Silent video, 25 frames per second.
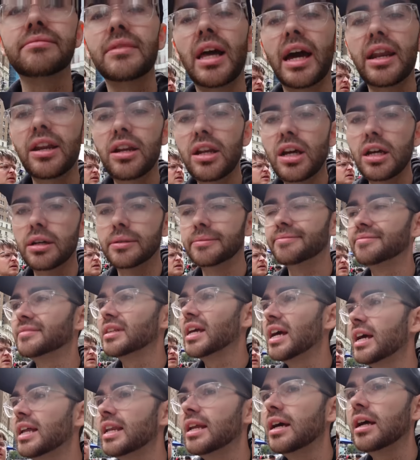I don't know.
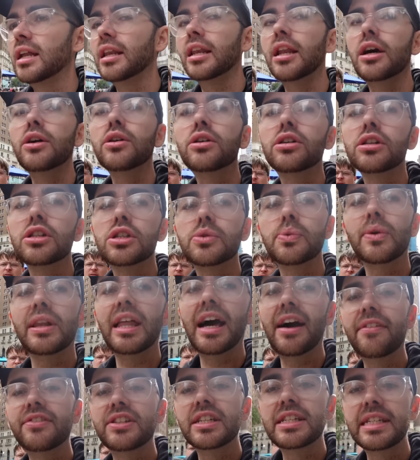Locals will
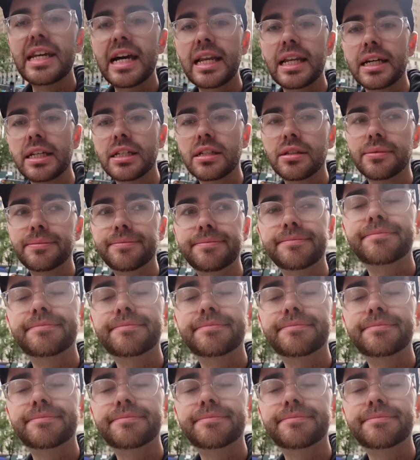have to tell us.